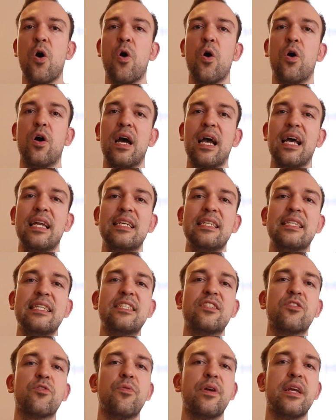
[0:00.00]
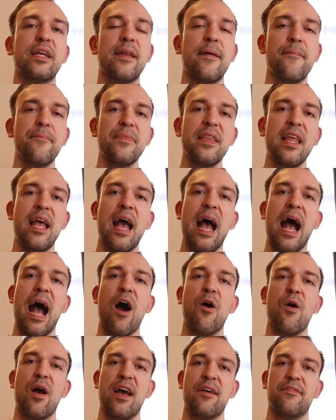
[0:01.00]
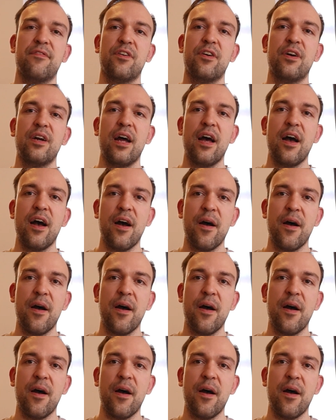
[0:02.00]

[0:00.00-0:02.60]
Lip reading: or LED screen. However,